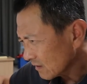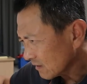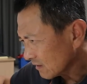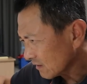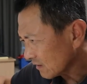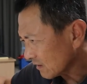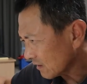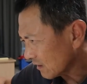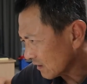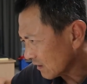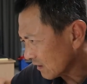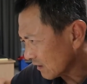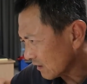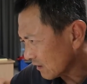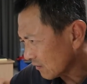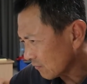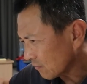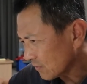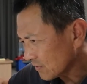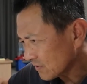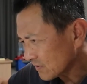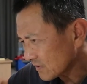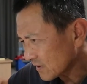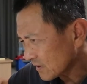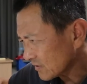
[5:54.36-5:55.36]
Uh,
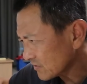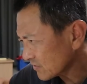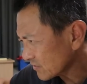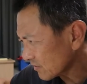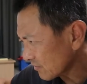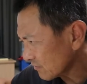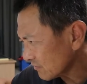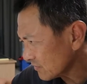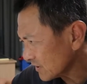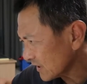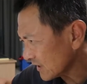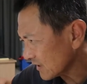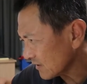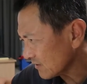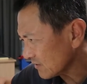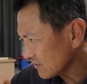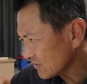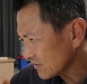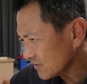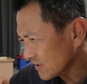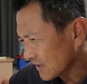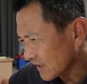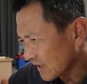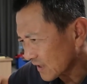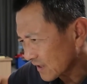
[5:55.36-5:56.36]
when did I start taking
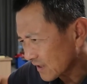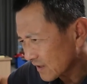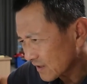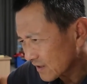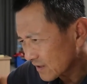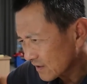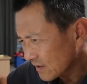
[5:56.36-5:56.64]
this thing?